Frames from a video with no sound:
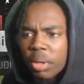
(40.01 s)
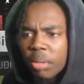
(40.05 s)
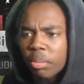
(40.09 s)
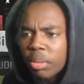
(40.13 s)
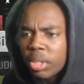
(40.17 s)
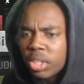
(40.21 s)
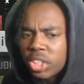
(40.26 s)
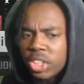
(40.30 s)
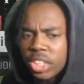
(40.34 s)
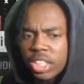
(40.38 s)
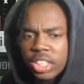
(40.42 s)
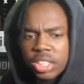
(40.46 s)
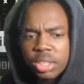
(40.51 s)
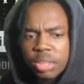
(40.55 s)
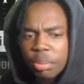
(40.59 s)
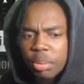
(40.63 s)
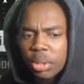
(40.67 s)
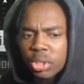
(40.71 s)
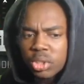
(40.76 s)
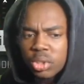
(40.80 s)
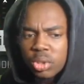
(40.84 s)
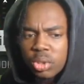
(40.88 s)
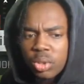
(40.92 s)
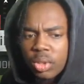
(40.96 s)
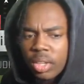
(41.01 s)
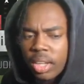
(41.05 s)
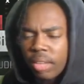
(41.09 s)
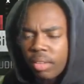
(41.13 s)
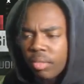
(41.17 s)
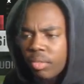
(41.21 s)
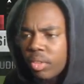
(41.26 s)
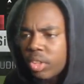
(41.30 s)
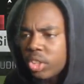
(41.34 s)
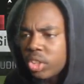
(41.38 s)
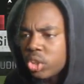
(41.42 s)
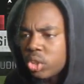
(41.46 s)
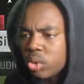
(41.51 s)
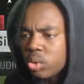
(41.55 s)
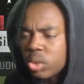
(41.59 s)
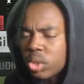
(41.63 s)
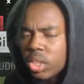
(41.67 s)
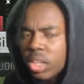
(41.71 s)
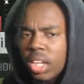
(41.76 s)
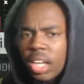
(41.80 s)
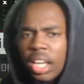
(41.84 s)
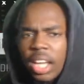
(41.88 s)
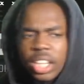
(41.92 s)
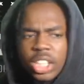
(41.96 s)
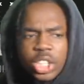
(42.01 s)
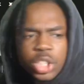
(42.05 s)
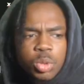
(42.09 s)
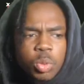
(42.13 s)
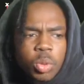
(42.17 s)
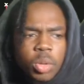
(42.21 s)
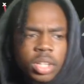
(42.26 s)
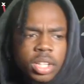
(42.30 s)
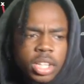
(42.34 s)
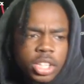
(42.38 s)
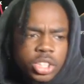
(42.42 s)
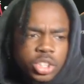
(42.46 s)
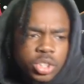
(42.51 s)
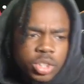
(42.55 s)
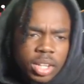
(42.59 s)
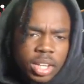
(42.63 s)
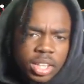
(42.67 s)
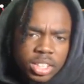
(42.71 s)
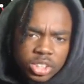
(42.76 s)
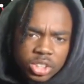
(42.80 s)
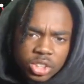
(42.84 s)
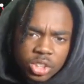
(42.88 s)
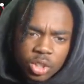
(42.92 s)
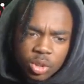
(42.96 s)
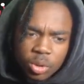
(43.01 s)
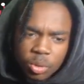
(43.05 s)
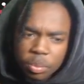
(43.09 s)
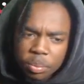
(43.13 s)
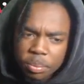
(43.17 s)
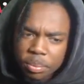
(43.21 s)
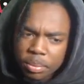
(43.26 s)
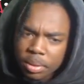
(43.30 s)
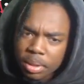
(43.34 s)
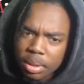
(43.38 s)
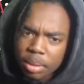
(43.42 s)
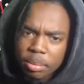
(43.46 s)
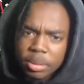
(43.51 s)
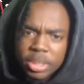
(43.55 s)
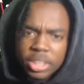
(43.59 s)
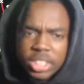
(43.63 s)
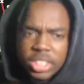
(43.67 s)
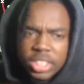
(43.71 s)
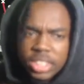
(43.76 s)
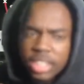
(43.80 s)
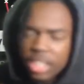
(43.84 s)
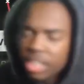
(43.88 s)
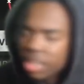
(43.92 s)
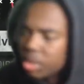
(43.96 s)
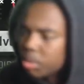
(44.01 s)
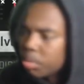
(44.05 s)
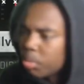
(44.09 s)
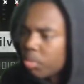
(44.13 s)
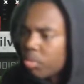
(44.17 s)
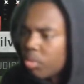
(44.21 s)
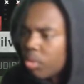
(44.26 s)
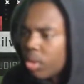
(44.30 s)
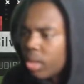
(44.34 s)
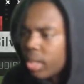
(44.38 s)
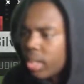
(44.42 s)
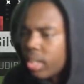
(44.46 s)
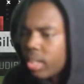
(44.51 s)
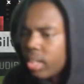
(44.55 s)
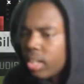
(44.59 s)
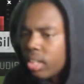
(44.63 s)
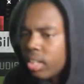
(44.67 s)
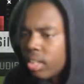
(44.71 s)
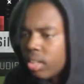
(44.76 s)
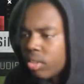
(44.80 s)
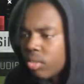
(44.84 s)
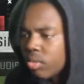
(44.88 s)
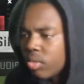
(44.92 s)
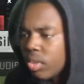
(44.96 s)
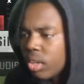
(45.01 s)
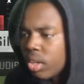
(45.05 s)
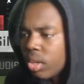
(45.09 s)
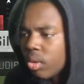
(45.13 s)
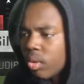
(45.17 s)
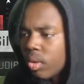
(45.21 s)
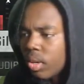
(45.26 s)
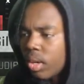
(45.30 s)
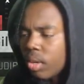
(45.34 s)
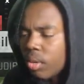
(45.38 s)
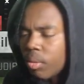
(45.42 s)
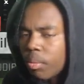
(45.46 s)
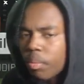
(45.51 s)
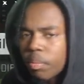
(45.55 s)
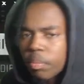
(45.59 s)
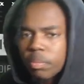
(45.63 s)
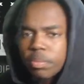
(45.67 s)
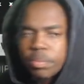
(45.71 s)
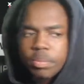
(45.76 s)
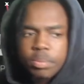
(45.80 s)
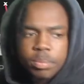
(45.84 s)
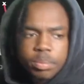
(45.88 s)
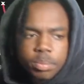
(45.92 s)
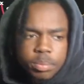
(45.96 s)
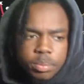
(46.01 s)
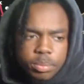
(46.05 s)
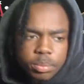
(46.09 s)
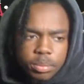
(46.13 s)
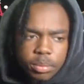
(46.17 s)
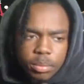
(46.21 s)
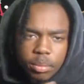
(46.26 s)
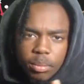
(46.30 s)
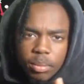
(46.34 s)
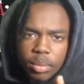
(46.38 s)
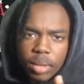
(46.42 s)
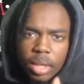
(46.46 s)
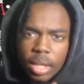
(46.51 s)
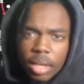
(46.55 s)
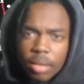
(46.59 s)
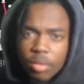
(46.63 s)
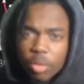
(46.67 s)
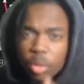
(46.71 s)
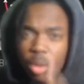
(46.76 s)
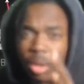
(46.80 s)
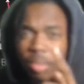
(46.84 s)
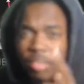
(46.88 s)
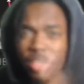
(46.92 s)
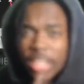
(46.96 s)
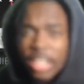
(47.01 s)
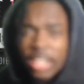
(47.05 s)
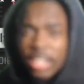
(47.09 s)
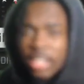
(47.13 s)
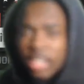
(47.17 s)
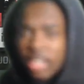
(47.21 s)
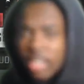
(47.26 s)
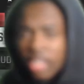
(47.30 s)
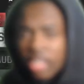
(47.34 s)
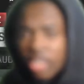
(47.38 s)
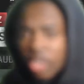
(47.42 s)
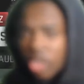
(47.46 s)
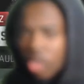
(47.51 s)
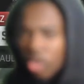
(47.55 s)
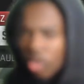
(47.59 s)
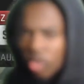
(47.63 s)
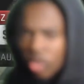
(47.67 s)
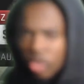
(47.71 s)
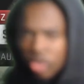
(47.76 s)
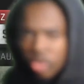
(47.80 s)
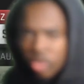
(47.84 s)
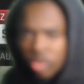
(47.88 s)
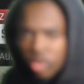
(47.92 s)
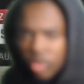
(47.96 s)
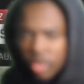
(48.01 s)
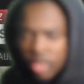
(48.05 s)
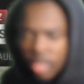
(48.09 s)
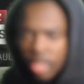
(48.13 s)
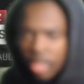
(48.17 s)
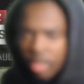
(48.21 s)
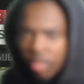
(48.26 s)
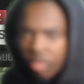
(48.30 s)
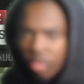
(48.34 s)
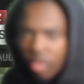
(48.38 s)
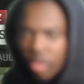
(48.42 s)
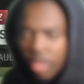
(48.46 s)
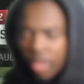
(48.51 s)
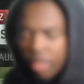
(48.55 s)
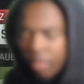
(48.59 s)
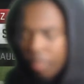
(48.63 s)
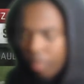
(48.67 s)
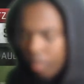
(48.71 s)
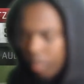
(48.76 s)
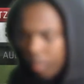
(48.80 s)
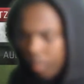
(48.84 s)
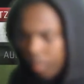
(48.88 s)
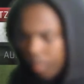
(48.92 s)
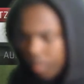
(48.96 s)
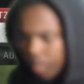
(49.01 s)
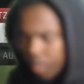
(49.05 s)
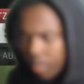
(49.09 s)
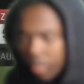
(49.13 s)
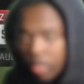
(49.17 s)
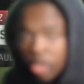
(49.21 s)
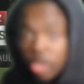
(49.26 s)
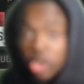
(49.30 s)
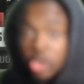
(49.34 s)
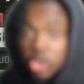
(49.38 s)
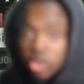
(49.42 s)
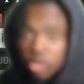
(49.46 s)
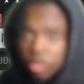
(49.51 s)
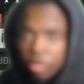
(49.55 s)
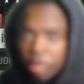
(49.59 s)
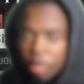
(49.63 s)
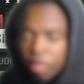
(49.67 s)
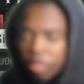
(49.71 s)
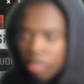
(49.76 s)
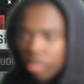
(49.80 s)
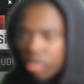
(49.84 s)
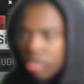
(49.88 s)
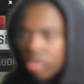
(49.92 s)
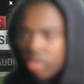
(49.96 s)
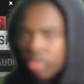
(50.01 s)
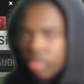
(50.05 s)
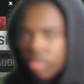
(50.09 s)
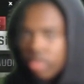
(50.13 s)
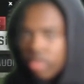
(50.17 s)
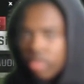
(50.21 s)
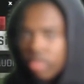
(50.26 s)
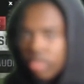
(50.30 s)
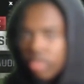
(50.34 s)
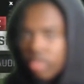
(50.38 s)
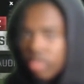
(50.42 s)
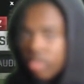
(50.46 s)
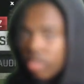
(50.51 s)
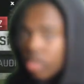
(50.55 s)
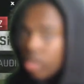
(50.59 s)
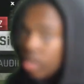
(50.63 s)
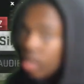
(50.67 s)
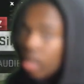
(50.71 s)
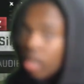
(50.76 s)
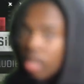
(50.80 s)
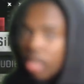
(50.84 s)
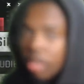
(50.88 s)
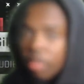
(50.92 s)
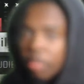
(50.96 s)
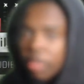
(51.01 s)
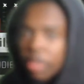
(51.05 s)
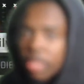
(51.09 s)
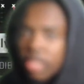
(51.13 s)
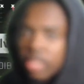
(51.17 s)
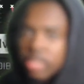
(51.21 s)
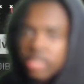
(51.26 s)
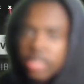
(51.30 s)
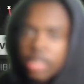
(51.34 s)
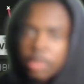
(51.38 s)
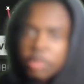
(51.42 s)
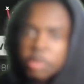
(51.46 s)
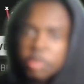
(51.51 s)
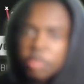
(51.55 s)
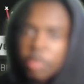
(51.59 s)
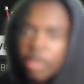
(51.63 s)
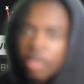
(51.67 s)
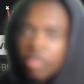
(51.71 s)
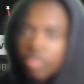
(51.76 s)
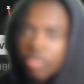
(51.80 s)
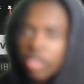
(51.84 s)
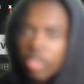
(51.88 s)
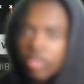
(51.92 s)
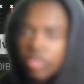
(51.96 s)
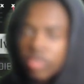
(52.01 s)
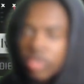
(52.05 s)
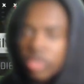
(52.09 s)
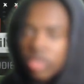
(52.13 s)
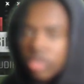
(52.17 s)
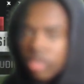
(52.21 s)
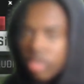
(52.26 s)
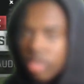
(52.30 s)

much it. Some personal life issues. Just want to let you guys know. Let me just say this before I get this video out. If you have anything you're going through in life, right? Just remember, you're not going to be in the same spot forever.